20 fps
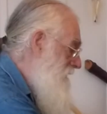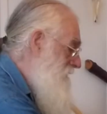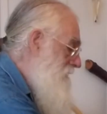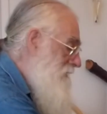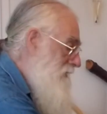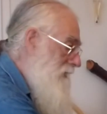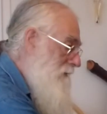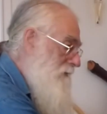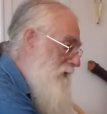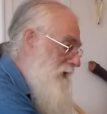In
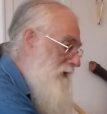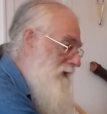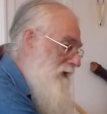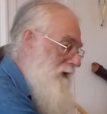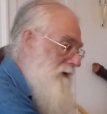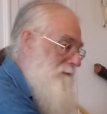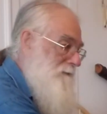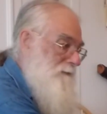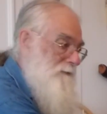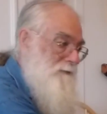summary
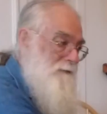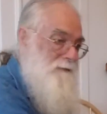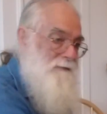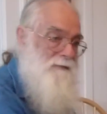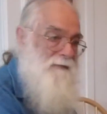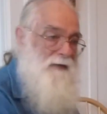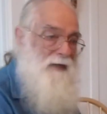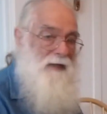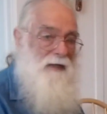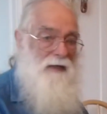then,
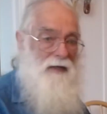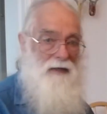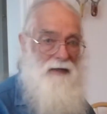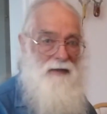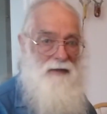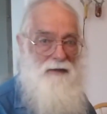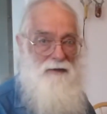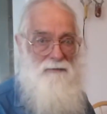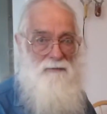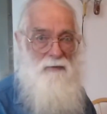
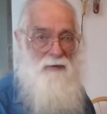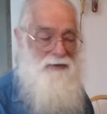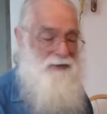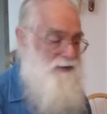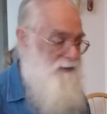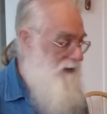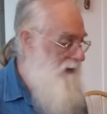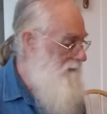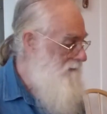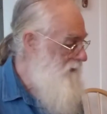what
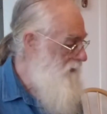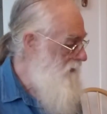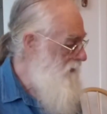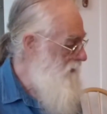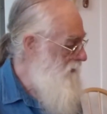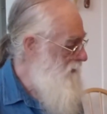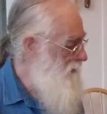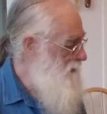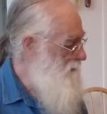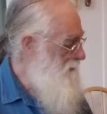you have to
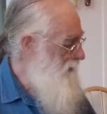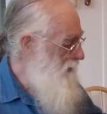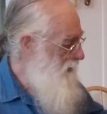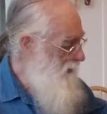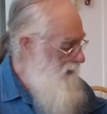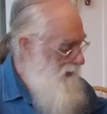do is be